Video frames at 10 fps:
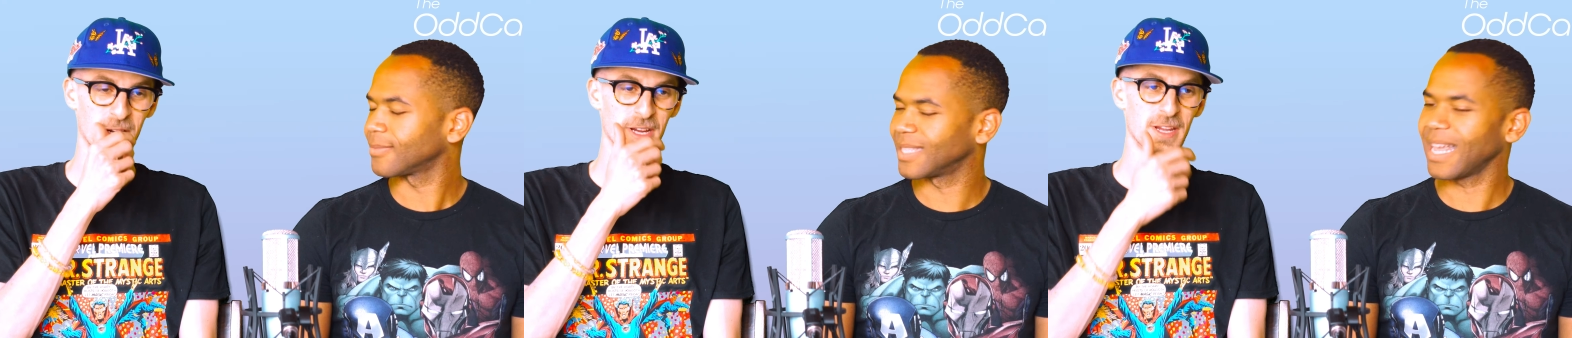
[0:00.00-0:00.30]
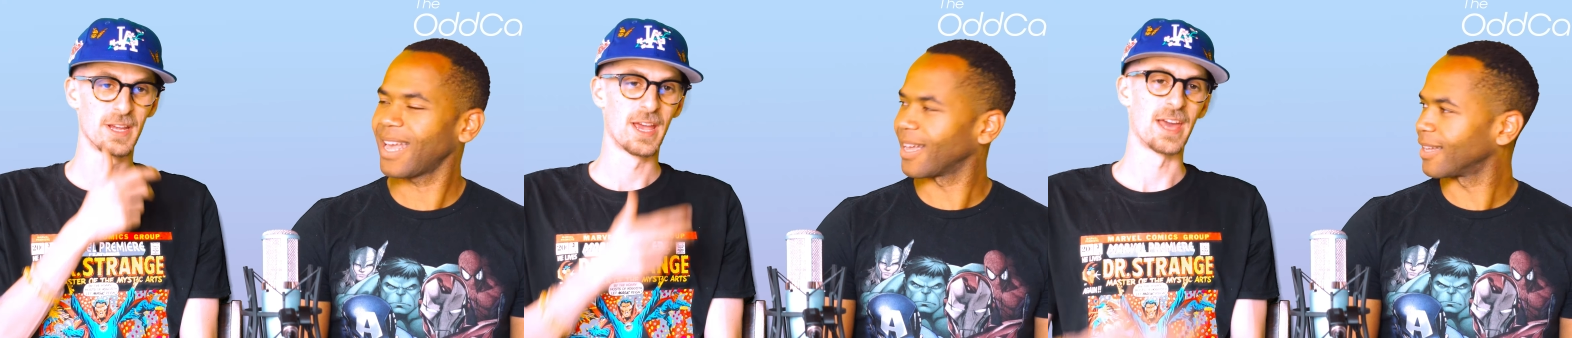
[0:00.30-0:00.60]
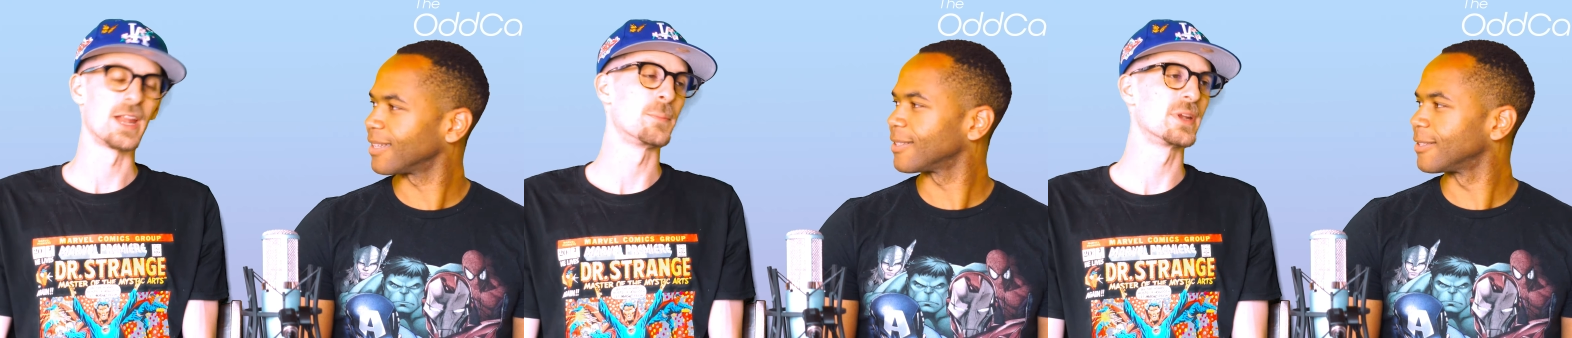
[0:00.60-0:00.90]
Speaker 1: Yeah.
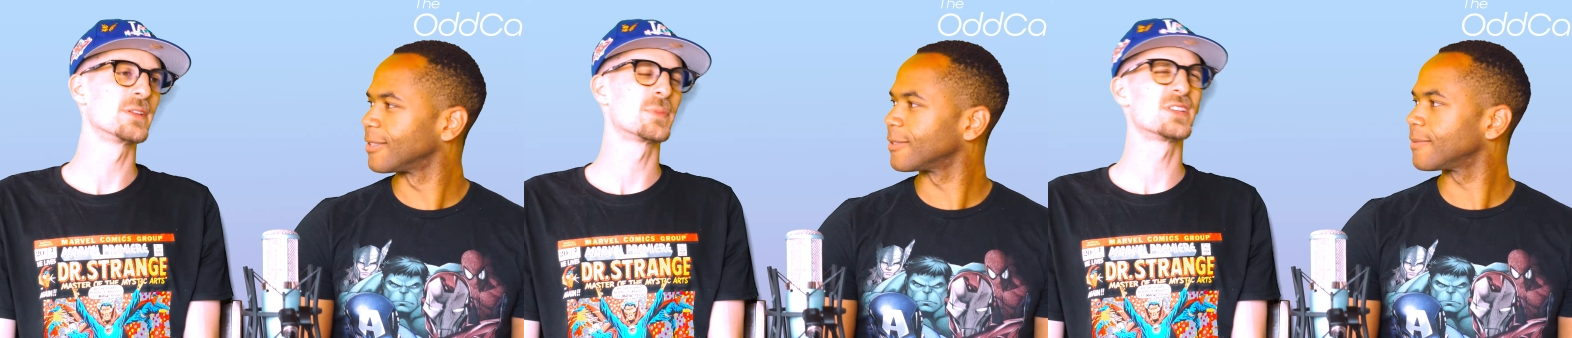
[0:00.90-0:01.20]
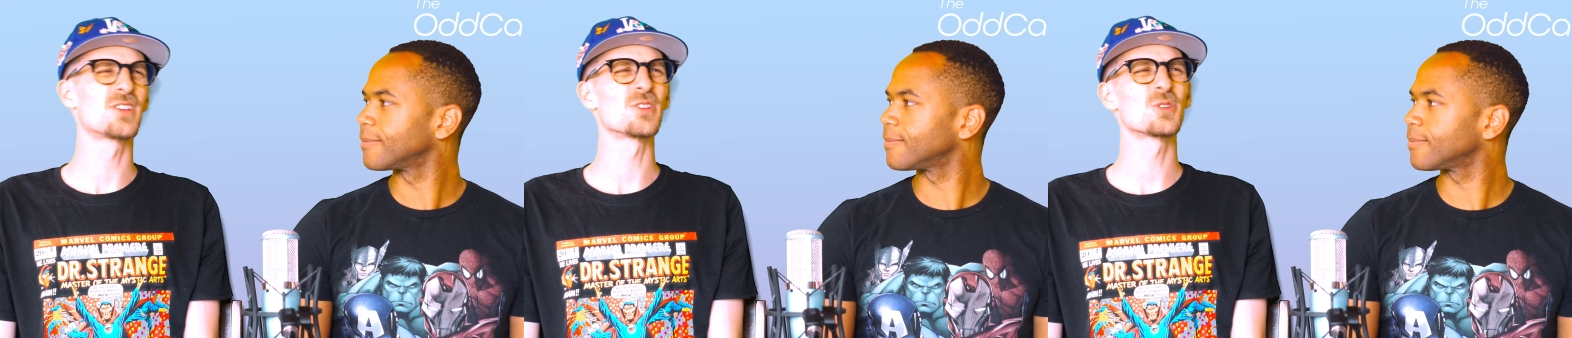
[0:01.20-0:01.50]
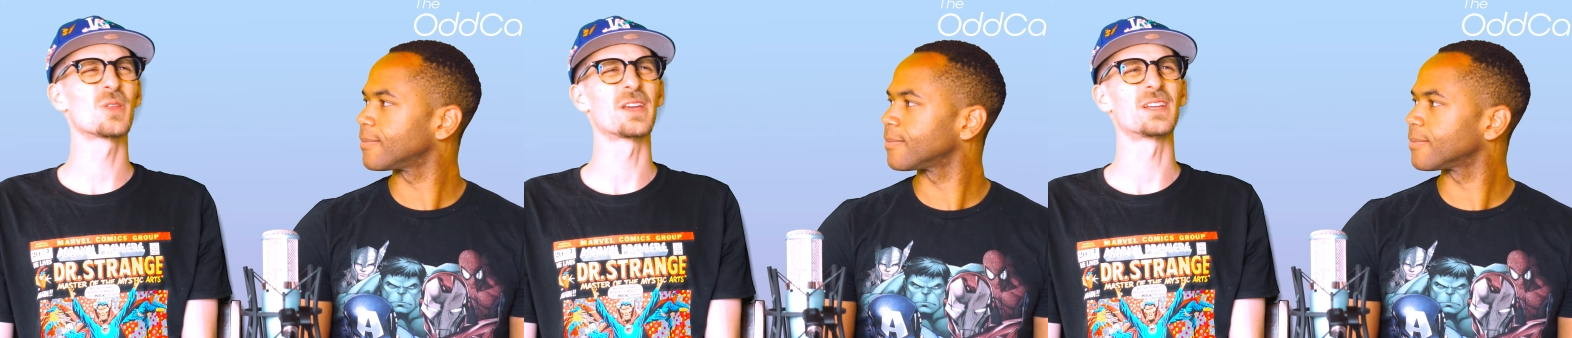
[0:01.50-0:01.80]
And it, but it, but it's also
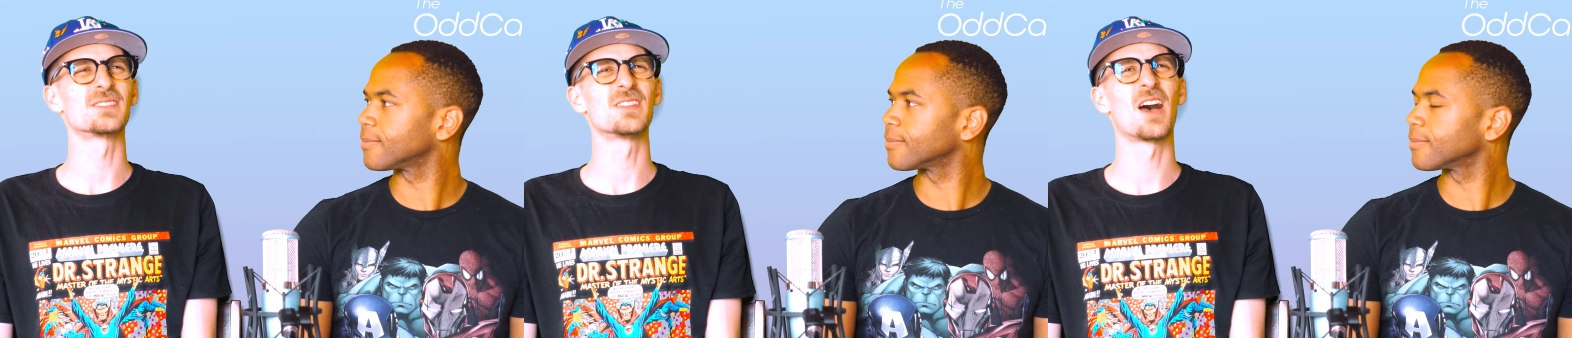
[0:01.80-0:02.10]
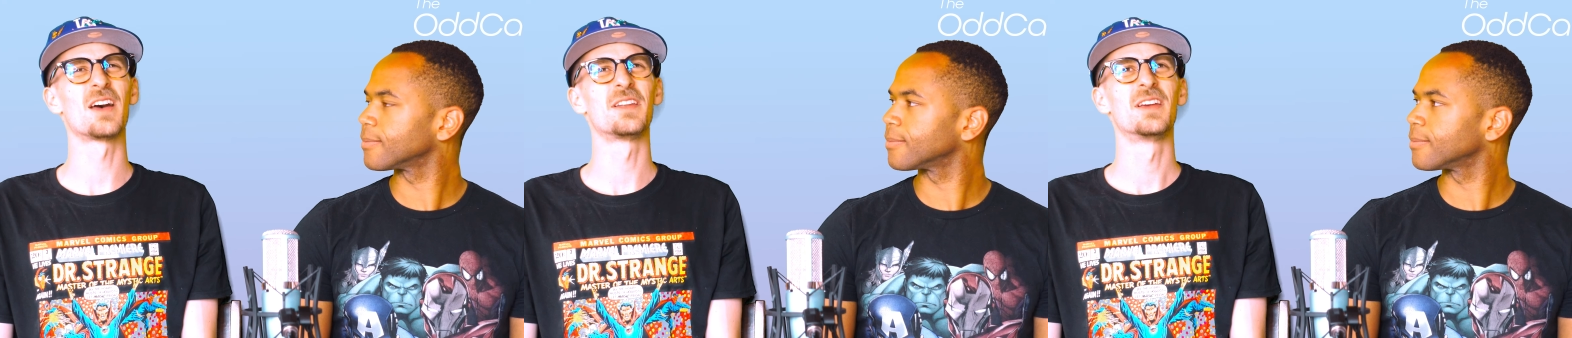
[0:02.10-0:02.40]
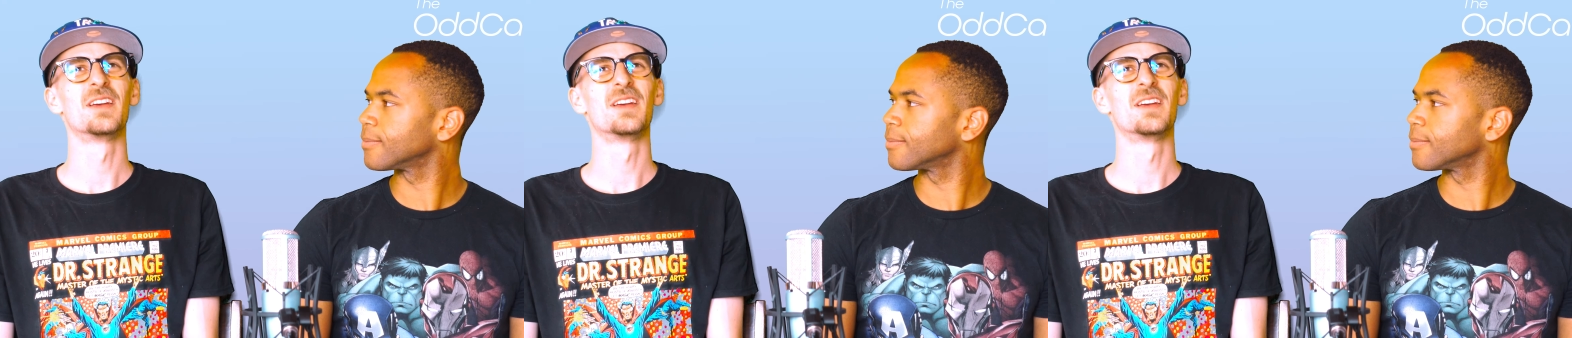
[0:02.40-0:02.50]
like it's not